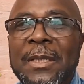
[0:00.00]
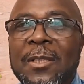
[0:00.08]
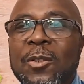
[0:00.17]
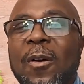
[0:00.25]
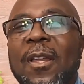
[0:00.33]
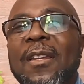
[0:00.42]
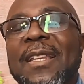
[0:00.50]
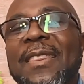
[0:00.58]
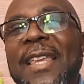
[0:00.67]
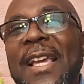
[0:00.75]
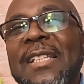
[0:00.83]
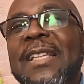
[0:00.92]
So the
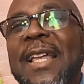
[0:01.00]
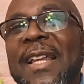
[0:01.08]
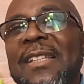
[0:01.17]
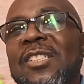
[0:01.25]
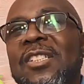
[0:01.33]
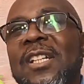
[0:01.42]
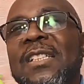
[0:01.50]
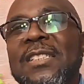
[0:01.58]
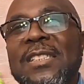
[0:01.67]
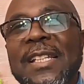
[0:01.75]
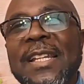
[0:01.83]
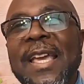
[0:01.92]
things that I
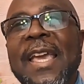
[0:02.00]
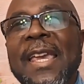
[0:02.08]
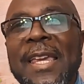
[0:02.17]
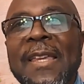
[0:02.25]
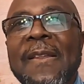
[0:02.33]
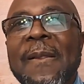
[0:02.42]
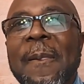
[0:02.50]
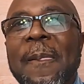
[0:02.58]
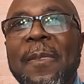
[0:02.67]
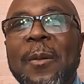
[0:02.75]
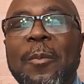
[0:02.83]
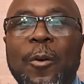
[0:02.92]
discussed today,
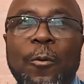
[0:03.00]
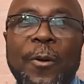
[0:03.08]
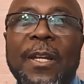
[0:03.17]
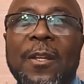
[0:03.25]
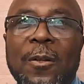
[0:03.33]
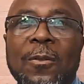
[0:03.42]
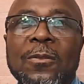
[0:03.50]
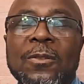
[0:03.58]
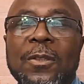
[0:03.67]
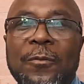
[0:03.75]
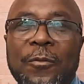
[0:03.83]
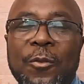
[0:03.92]
perennials,
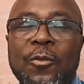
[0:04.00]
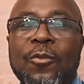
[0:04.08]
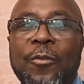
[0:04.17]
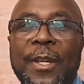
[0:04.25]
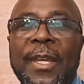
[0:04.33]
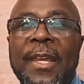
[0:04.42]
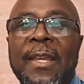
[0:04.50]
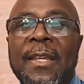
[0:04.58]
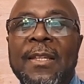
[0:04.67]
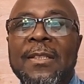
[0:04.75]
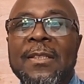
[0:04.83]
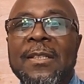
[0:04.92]
the fruit trees,
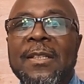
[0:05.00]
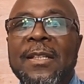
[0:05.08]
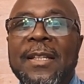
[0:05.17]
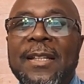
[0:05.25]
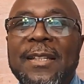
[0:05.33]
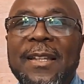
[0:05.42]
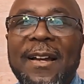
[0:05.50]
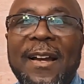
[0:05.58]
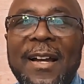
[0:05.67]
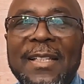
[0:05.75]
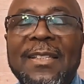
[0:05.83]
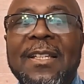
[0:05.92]
the
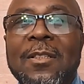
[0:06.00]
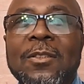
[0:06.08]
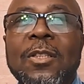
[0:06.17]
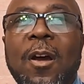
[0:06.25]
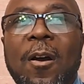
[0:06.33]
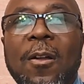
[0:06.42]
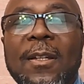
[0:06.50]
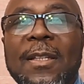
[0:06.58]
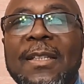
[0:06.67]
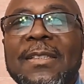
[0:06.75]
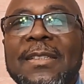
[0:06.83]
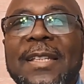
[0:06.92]
onions, all of
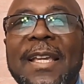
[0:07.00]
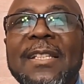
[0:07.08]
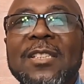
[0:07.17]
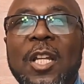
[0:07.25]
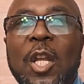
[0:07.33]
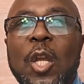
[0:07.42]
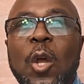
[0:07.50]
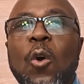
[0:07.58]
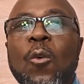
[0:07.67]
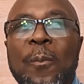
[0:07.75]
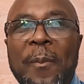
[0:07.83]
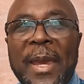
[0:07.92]
these things are
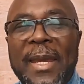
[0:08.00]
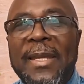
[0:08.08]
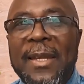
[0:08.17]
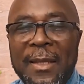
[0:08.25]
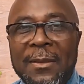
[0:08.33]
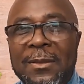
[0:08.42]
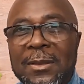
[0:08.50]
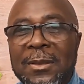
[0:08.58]
low maintenance.